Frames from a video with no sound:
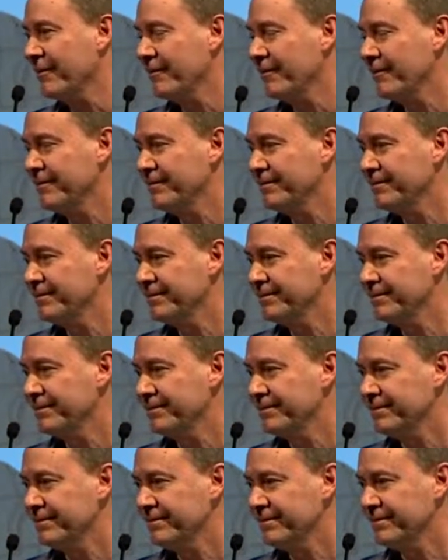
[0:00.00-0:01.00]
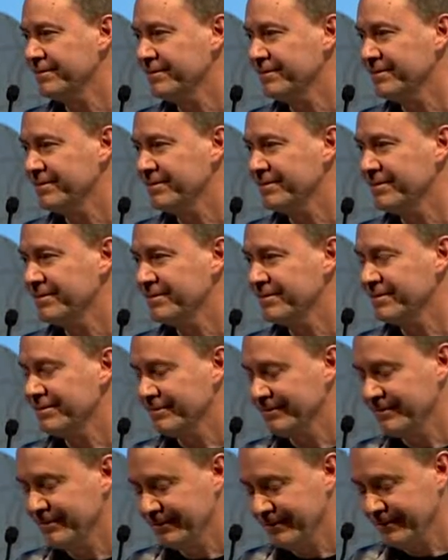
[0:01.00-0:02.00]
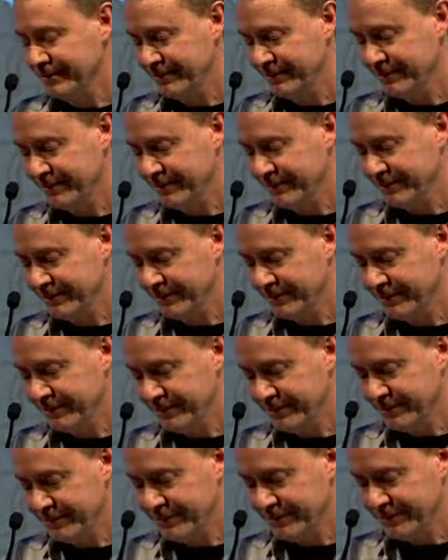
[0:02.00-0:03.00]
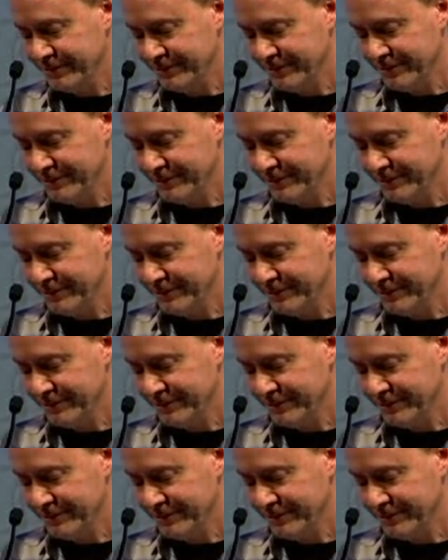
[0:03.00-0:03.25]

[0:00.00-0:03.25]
Nobody speaks.